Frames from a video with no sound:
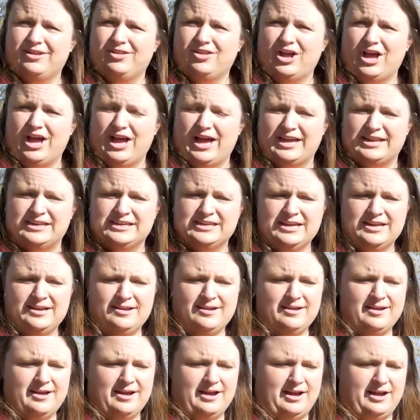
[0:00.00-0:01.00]
a lot,
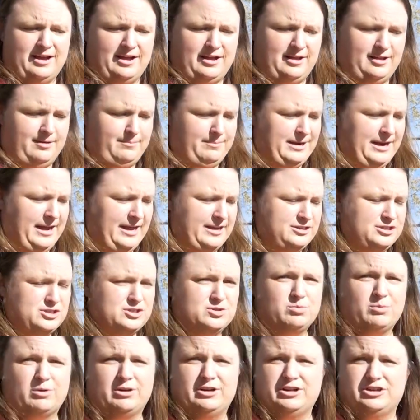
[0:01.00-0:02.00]
um, and I
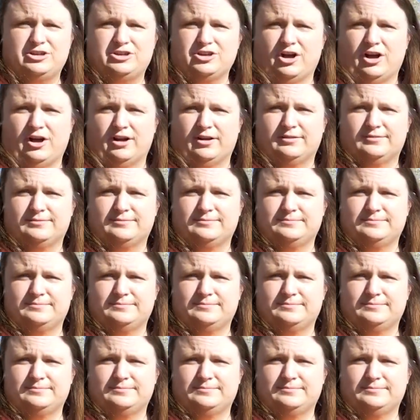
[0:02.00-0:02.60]
just wanted to dog.